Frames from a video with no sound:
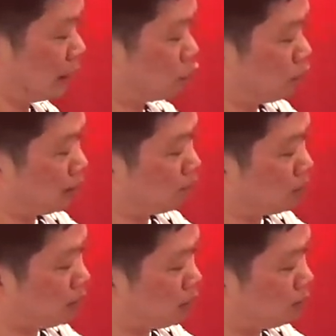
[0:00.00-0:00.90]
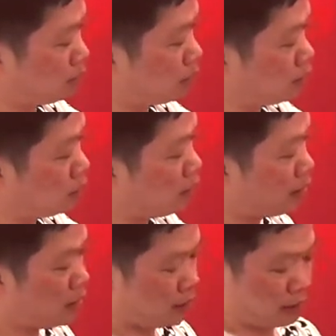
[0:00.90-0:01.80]
actual number is so
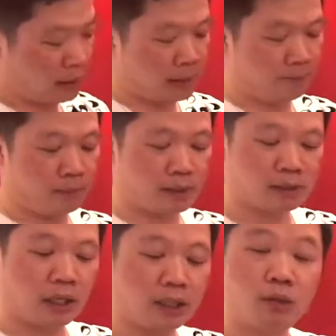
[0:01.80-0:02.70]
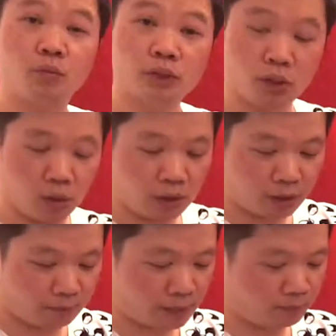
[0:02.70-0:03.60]
um, it started with
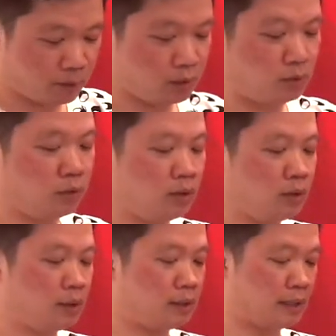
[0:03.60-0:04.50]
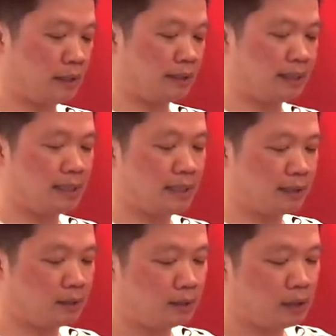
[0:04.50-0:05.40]
200 people and
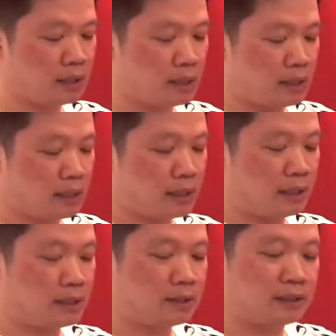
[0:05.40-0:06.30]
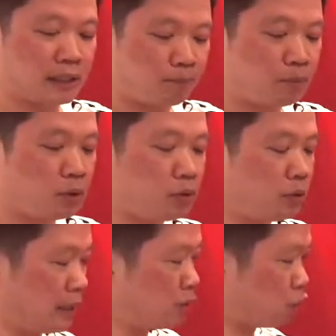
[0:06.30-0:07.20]
then it's double
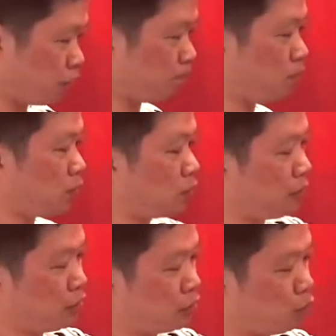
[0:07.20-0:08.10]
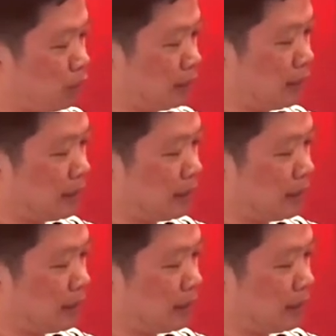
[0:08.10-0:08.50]
triple each week.